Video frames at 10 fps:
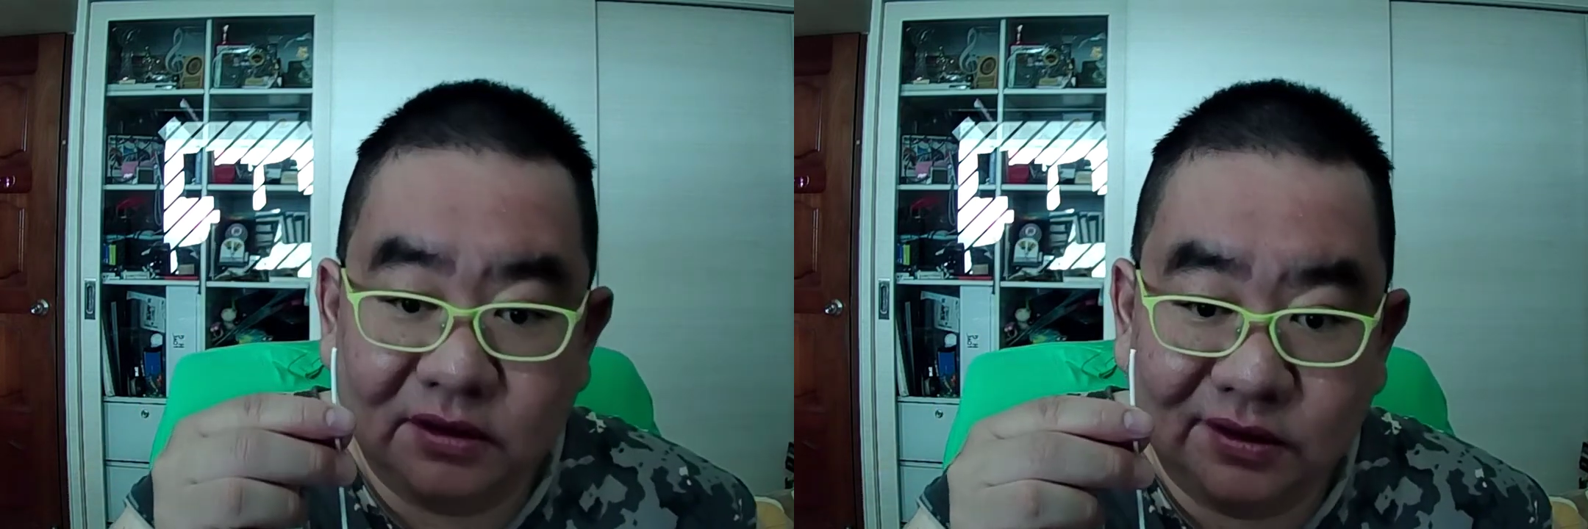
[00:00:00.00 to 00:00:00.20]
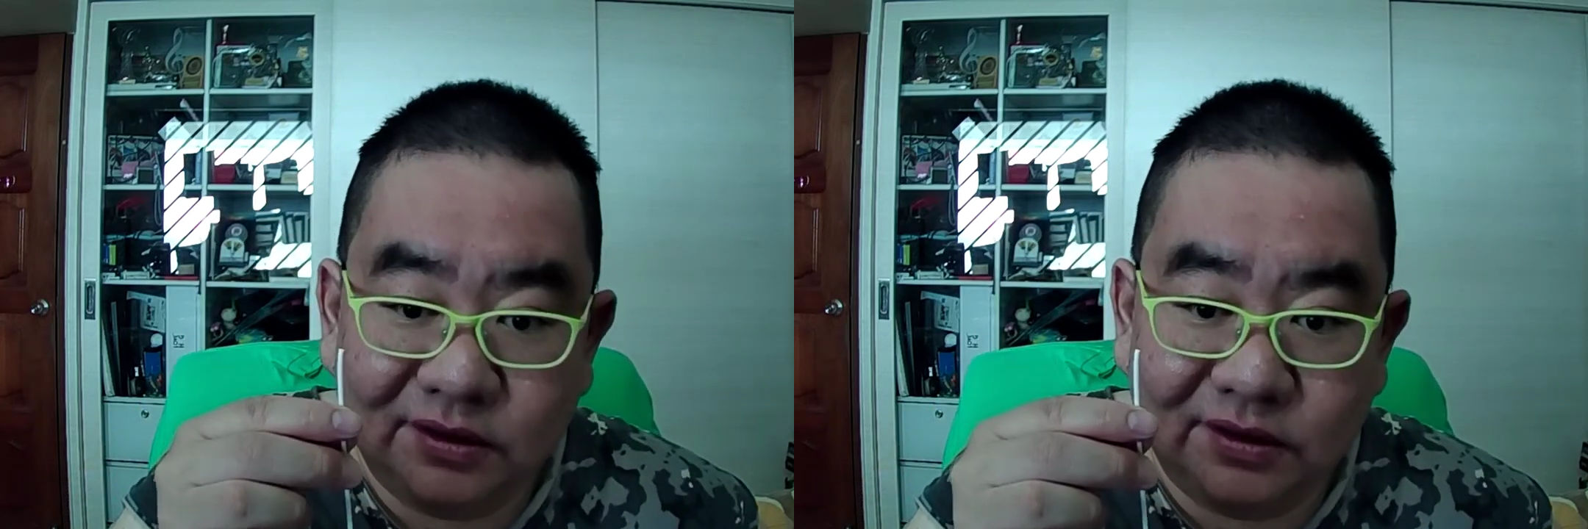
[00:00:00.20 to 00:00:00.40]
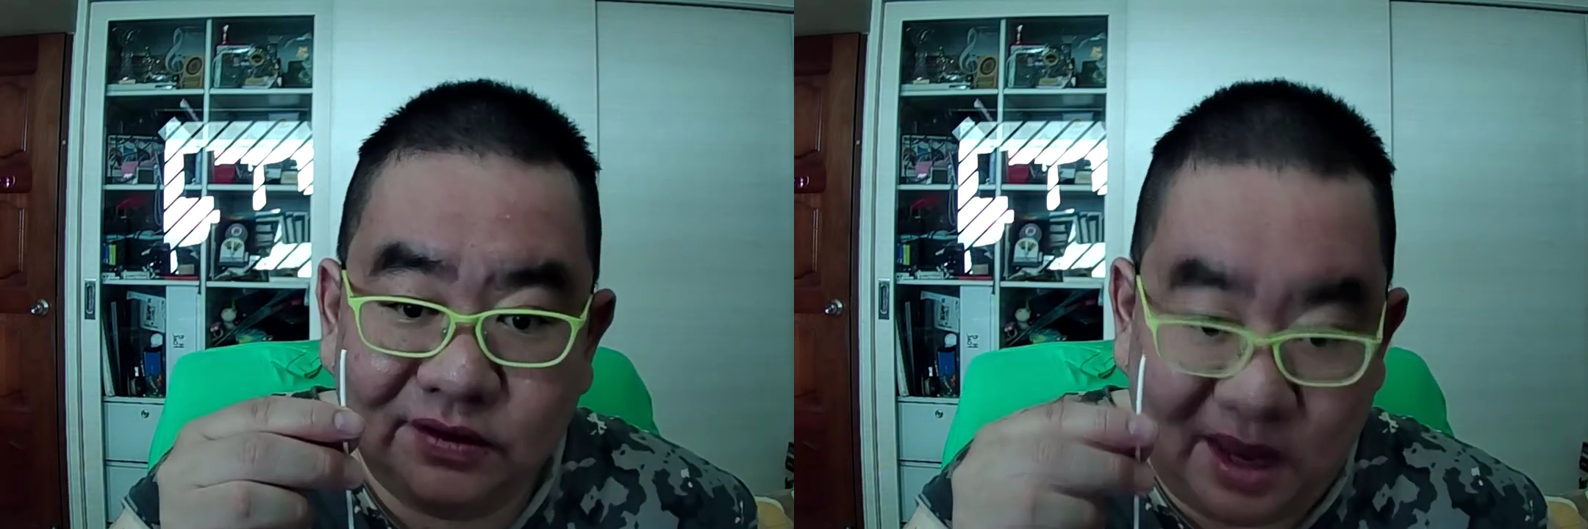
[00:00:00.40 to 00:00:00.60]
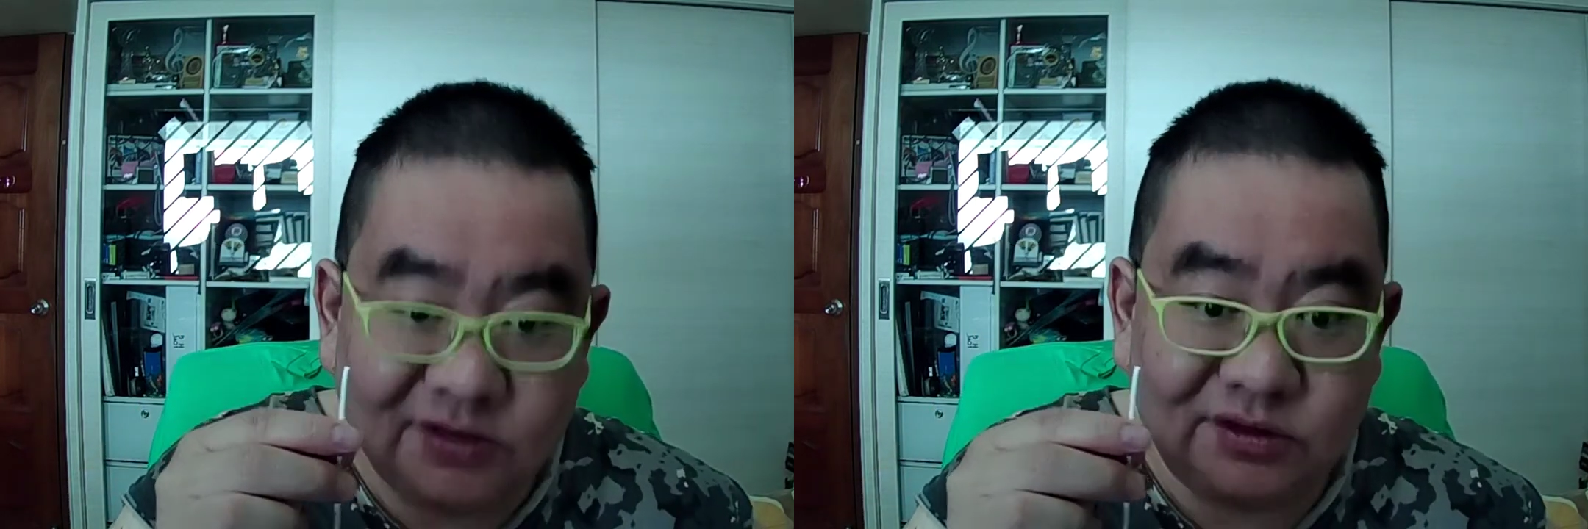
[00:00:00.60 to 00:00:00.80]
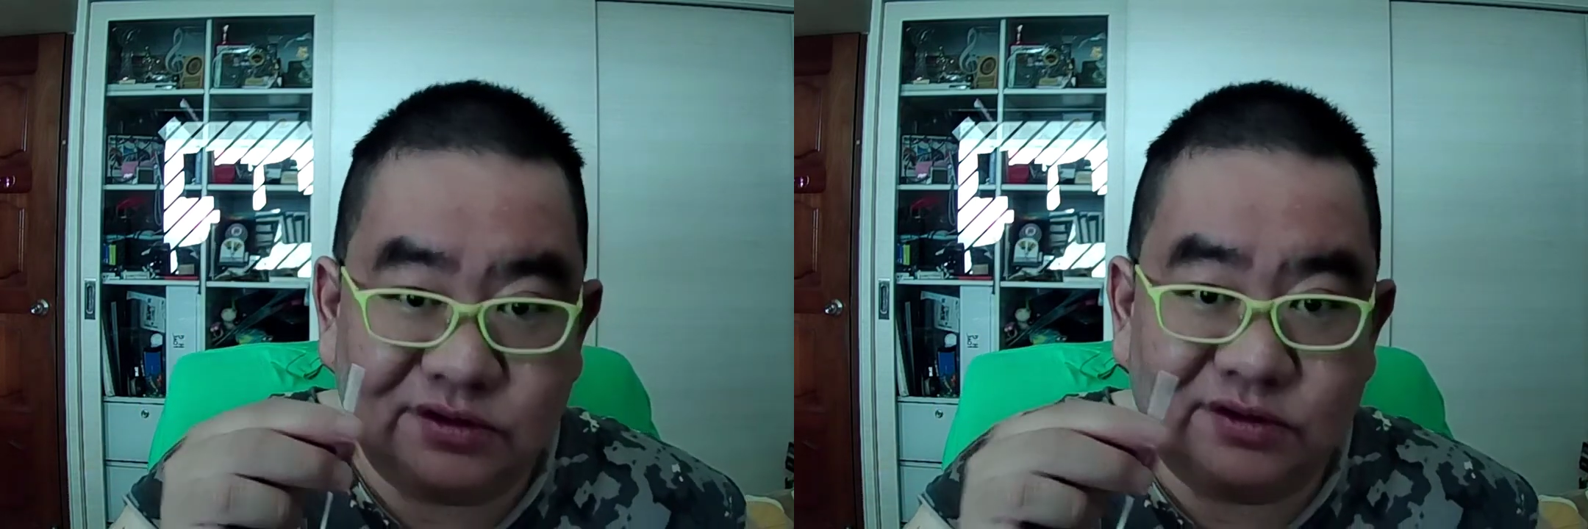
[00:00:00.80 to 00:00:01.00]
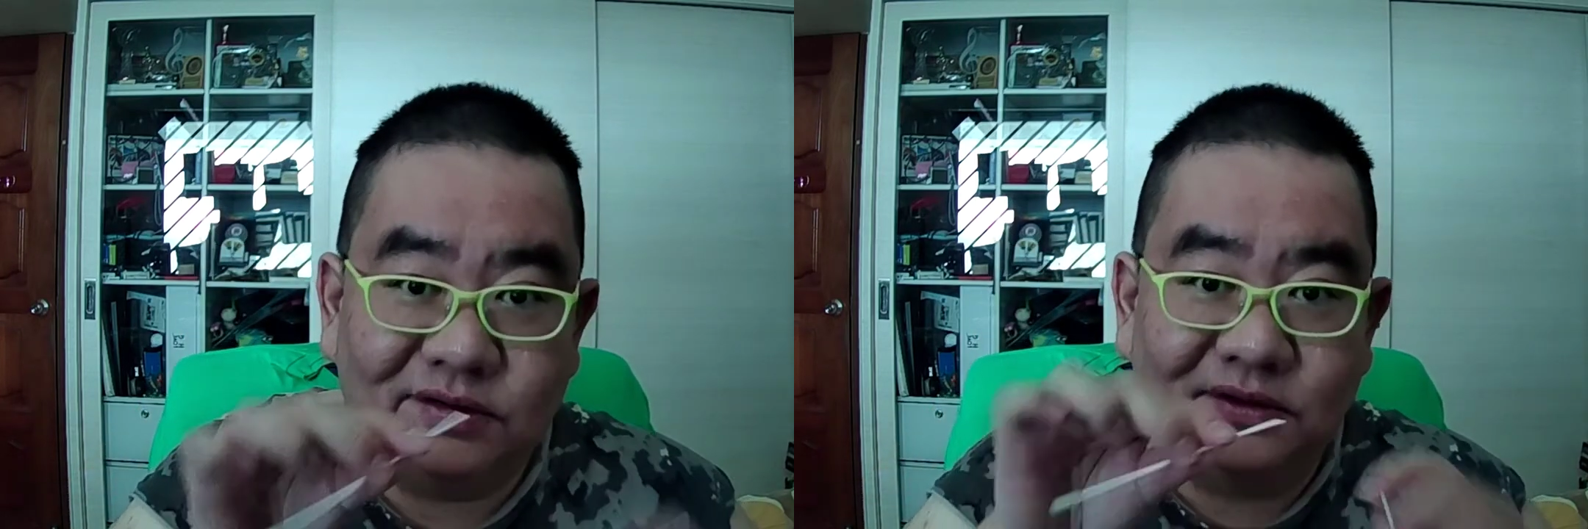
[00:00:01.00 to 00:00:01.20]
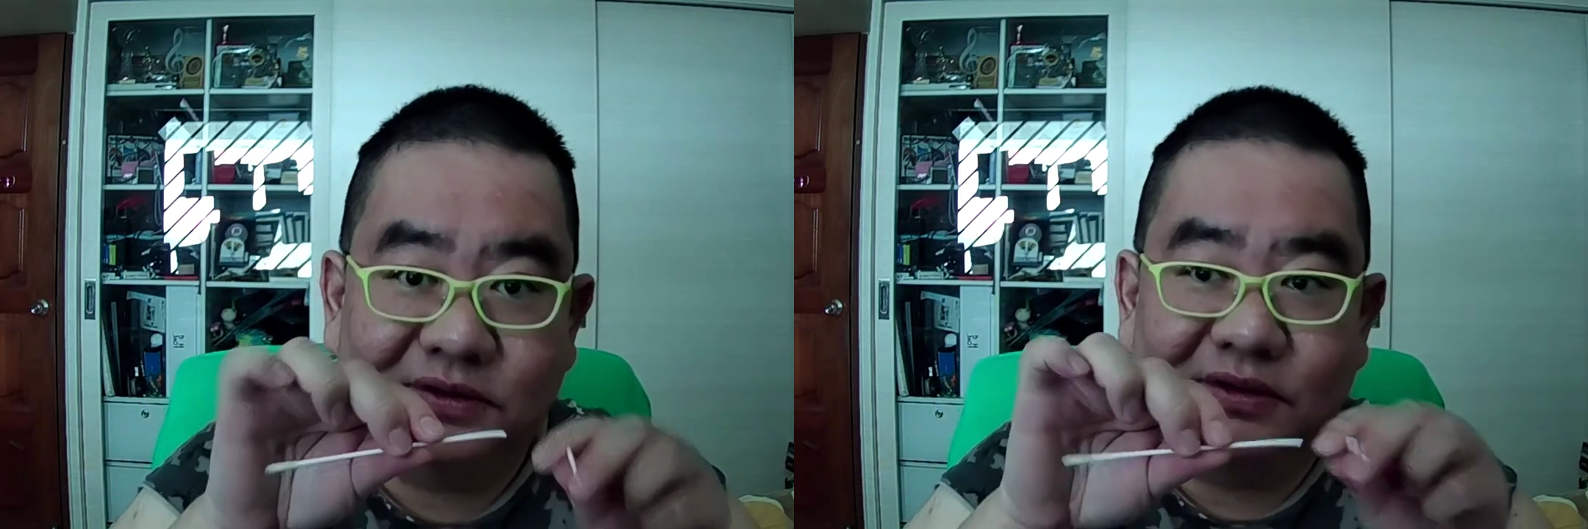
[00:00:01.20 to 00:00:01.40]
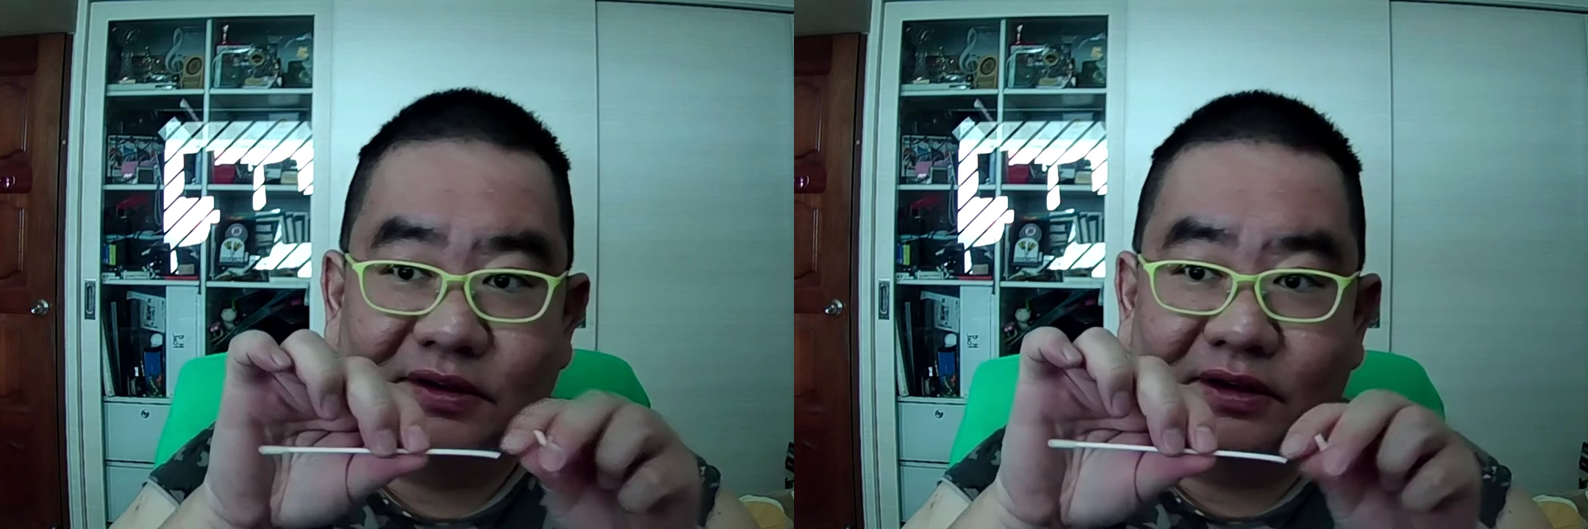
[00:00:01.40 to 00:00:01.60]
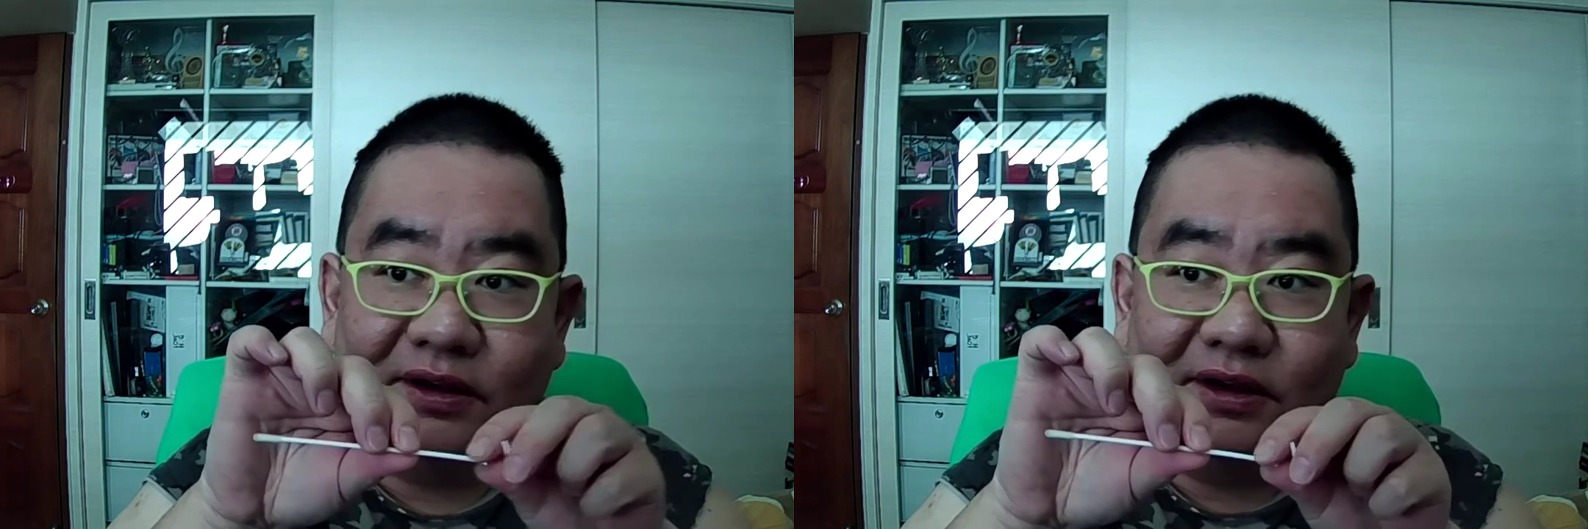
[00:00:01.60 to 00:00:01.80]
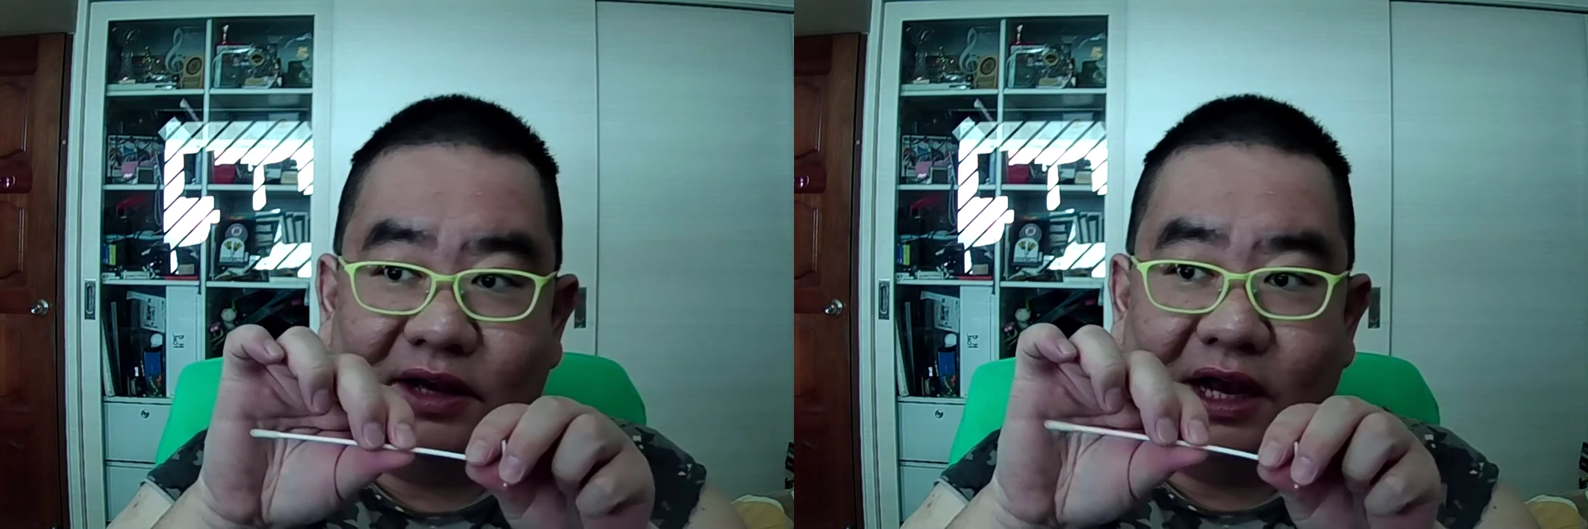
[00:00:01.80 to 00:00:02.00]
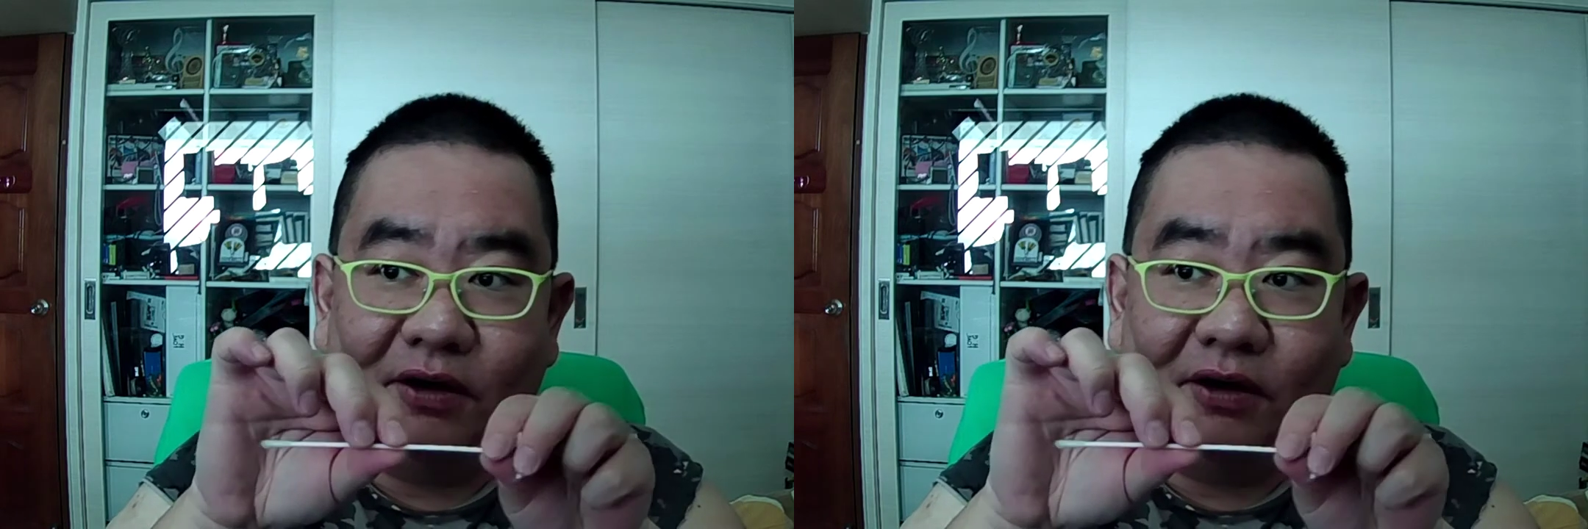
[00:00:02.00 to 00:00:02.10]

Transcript: That's how